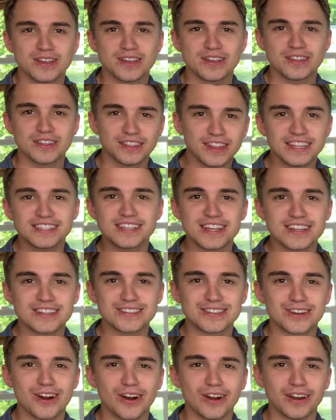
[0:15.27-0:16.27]
Let's get
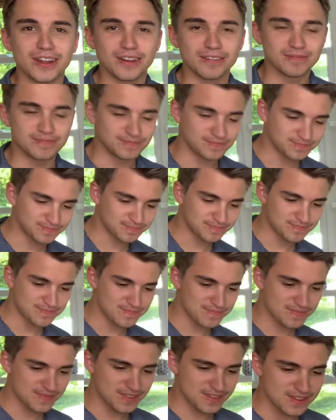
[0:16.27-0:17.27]
started.
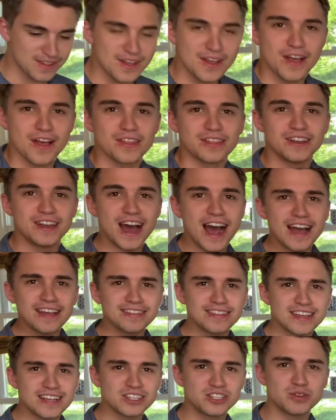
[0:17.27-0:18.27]
The 9
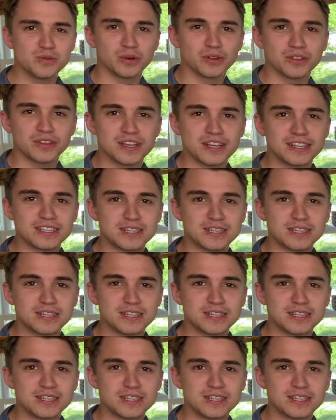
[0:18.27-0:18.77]
things you will need